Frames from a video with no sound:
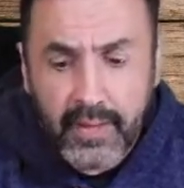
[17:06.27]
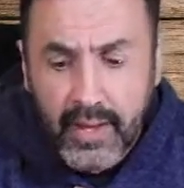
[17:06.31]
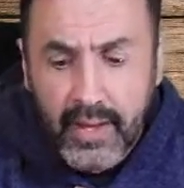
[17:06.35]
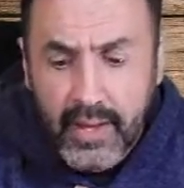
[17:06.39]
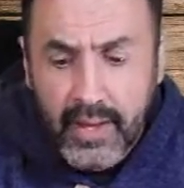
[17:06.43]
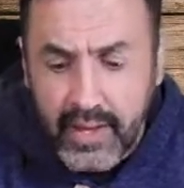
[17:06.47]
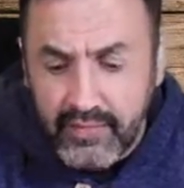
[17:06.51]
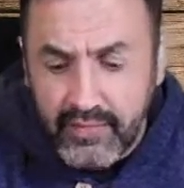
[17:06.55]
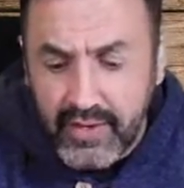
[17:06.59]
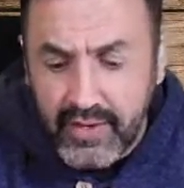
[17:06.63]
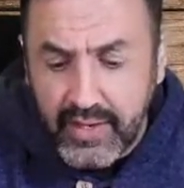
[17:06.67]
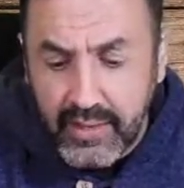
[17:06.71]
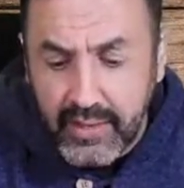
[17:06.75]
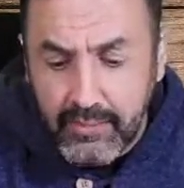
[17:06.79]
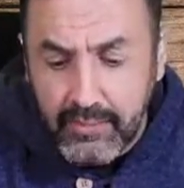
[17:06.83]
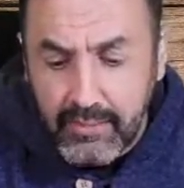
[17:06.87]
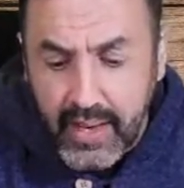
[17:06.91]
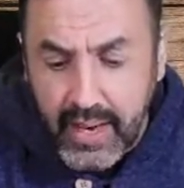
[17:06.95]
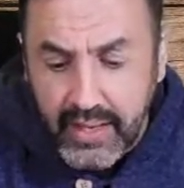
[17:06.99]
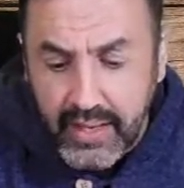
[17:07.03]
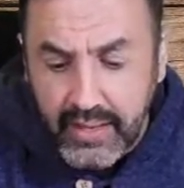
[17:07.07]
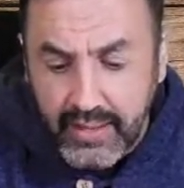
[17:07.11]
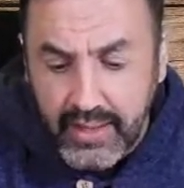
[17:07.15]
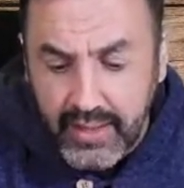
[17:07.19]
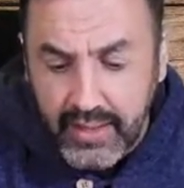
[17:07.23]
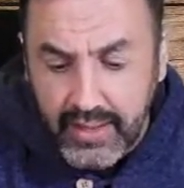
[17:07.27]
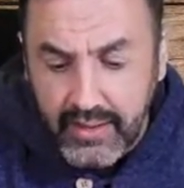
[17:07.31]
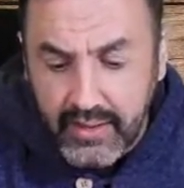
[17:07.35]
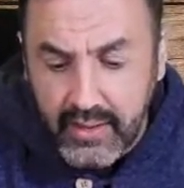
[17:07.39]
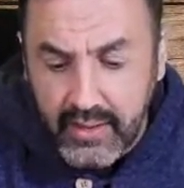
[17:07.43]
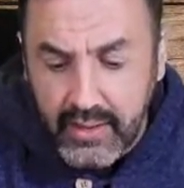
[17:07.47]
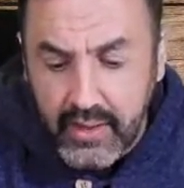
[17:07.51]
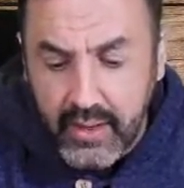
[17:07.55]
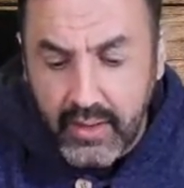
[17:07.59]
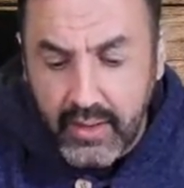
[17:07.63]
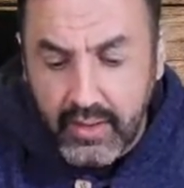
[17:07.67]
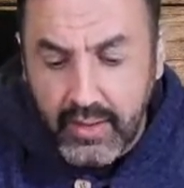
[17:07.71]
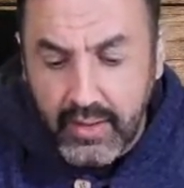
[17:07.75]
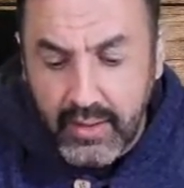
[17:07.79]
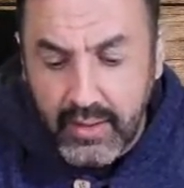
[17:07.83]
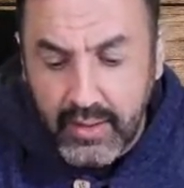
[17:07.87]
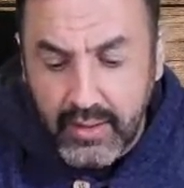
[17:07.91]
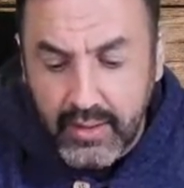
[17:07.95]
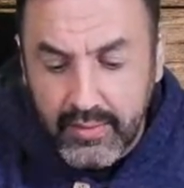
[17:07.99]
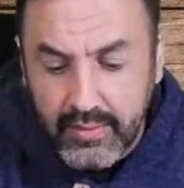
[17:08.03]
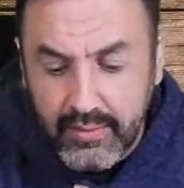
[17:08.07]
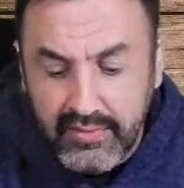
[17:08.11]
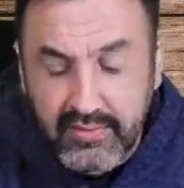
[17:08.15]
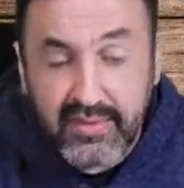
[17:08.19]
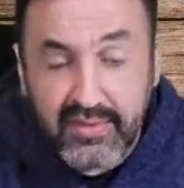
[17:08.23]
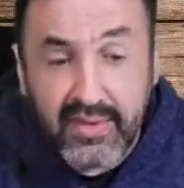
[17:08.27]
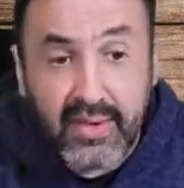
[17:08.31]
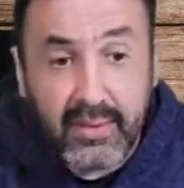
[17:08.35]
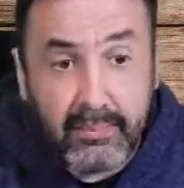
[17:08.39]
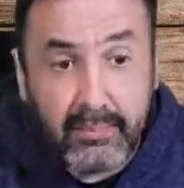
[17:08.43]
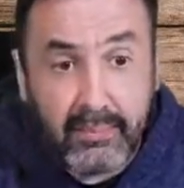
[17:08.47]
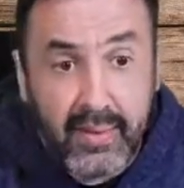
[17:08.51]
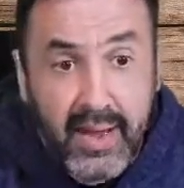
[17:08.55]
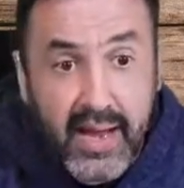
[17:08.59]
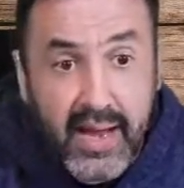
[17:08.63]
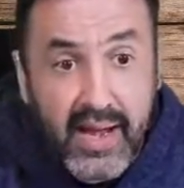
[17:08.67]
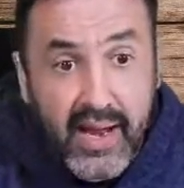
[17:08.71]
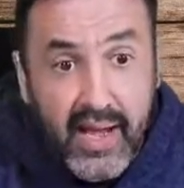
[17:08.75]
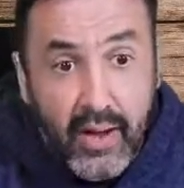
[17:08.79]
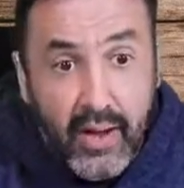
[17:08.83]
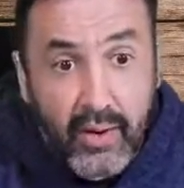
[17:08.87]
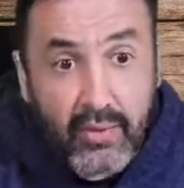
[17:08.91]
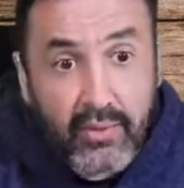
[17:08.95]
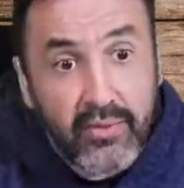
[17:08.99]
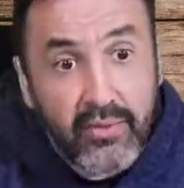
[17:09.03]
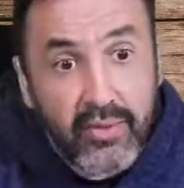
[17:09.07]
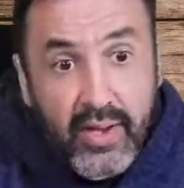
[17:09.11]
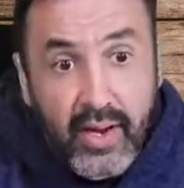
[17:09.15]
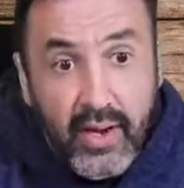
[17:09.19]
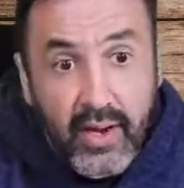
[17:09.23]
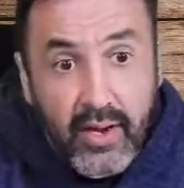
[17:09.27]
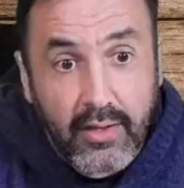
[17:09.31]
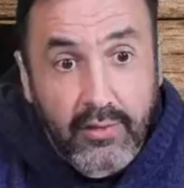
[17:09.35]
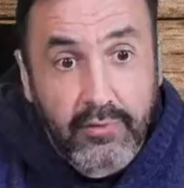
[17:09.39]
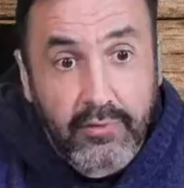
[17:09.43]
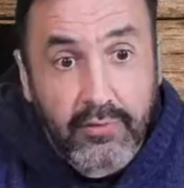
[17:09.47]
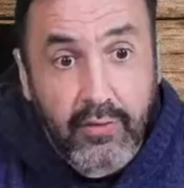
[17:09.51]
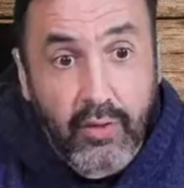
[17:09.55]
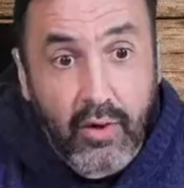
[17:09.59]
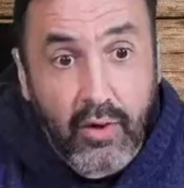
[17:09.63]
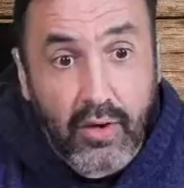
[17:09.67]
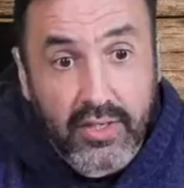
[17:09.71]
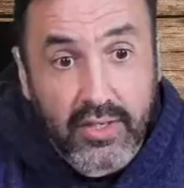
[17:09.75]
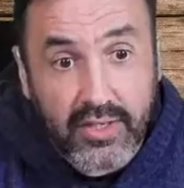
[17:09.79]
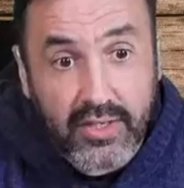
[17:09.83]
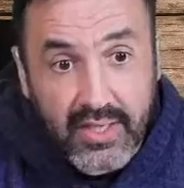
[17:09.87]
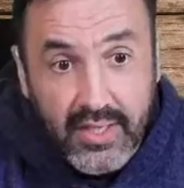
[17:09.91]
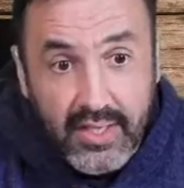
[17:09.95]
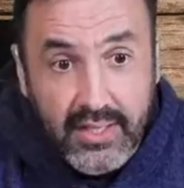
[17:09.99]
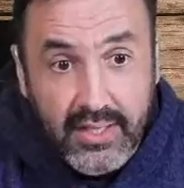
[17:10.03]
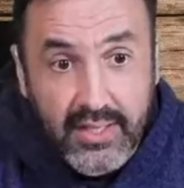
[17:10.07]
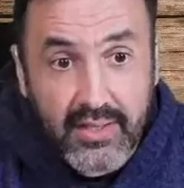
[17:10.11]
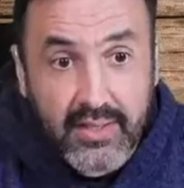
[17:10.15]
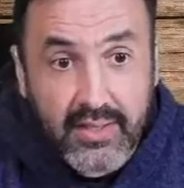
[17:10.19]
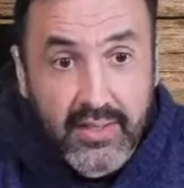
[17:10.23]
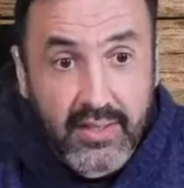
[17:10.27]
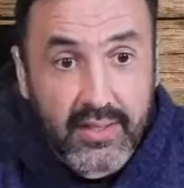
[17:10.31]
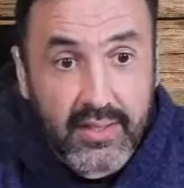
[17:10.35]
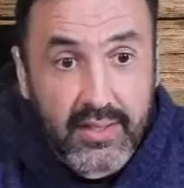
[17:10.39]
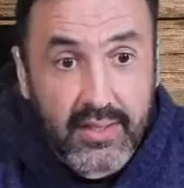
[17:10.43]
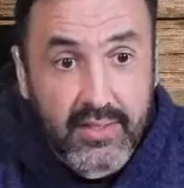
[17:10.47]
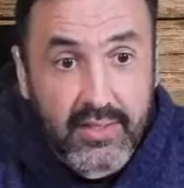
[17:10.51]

having in mind that they are by now they are a $14